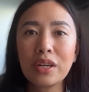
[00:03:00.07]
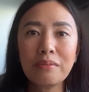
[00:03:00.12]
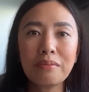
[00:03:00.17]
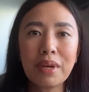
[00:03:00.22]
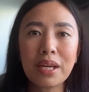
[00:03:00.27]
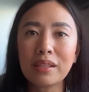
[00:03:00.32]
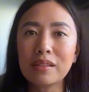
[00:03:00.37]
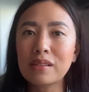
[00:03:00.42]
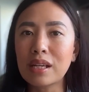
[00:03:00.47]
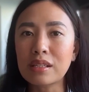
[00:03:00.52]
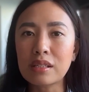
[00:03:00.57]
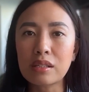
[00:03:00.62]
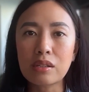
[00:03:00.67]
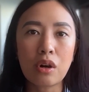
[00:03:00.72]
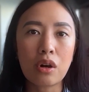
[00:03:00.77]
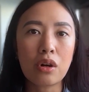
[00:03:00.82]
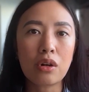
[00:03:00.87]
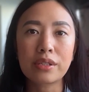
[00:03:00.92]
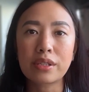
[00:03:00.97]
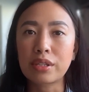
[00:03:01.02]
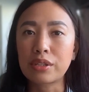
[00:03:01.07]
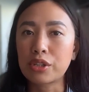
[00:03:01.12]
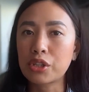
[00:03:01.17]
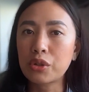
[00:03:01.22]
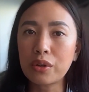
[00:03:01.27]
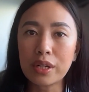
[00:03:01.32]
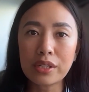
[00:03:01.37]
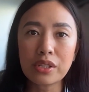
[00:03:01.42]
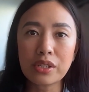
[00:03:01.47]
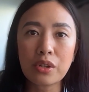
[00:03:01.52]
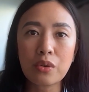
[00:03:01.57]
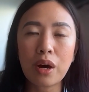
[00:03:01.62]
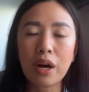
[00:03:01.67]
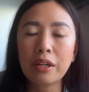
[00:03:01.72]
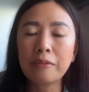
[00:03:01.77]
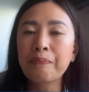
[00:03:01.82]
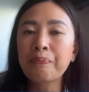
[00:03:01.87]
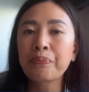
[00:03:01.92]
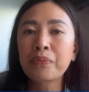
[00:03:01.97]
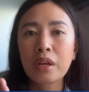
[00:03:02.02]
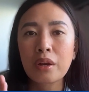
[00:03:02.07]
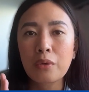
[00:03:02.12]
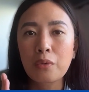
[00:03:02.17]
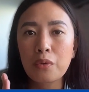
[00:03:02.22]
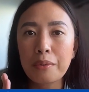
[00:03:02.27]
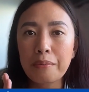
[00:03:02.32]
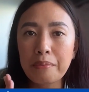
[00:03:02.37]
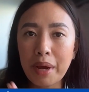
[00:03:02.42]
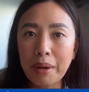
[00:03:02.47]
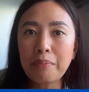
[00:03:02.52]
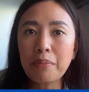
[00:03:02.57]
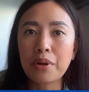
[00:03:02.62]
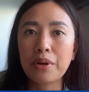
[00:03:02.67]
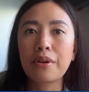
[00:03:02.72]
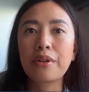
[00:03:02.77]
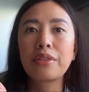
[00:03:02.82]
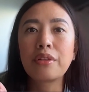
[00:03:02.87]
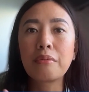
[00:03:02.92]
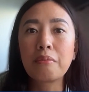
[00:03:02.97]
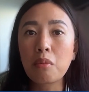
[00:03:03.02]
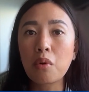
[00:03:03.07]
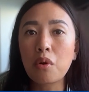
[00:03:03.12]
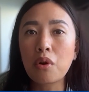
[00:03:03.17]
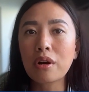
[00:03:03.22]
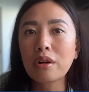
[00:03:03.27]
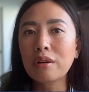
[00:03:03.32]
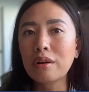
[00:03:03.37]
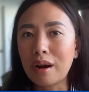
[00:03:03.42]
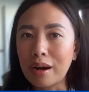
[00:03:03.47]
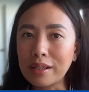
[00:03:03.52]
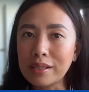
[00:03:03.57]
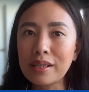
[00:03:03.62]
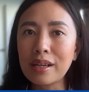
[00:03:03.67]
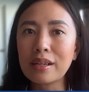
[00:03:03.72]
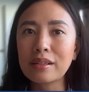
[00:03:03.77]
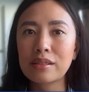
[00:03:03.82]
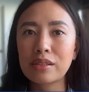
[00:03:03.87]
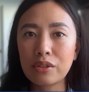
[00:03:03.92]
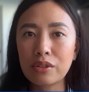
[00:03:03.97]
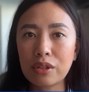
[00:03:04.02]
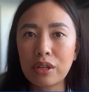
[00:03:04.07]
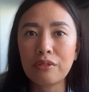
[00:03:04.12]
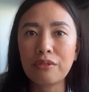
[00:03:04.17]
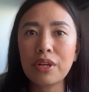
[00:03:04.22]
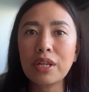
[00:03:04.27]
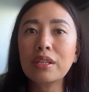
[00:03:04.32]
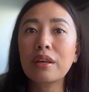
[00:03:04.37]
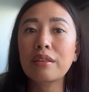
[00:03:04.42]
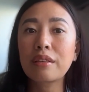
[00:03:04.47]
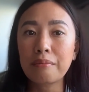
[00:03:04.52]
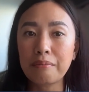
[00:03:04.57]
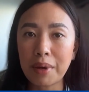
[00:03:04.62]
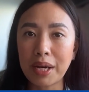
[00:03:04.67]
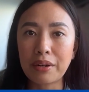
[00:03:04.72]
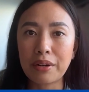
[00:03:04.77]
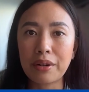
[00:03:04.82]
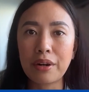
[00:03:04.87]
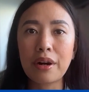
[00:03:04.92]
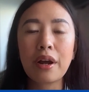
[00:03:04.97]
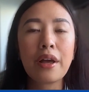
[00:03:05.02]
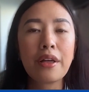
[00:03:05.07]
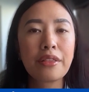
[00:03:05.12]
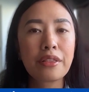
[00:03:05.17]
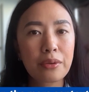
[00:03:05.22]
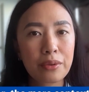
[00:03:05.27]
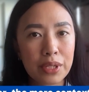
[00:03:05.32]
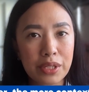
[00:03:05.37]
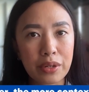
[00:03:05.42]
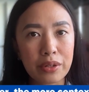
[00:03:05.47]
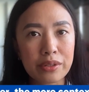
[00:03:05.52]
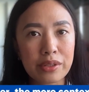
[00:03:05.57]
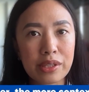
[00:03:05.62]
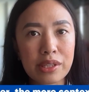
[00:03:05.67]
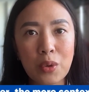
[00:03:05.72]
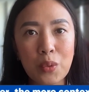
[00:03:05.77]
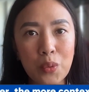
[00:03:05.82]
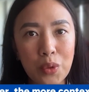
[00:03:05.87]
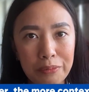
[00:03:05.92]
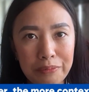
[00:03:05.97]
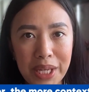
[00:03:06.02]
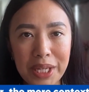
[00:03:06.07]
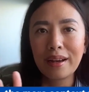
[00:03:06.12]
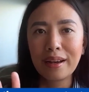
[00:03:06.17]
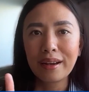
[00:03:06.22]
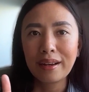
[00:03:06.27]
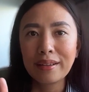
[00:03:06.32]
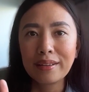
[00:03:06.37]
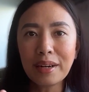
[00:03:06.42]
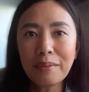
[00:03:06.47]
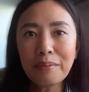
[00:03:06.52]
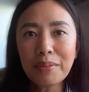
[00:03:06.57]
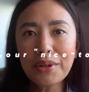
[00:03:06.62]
make this as long or as short as you want. Remember, the more context you give it, the better the results will be. Number